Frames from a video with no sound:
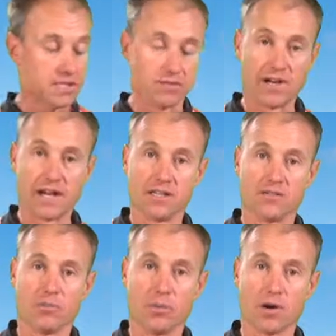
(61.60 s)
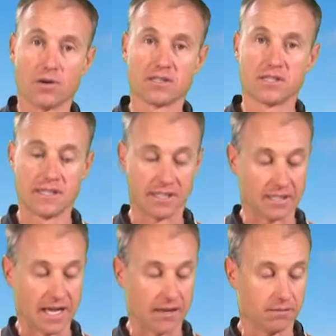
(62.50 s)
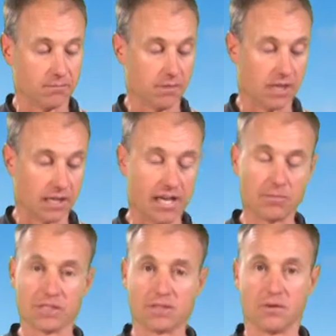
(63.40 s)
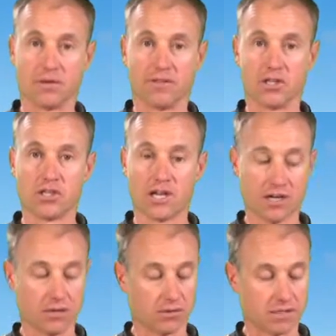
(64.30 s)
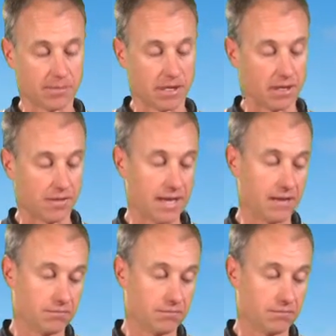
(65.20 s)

advantage of a box is that you can keep it stored in the shed or something like that.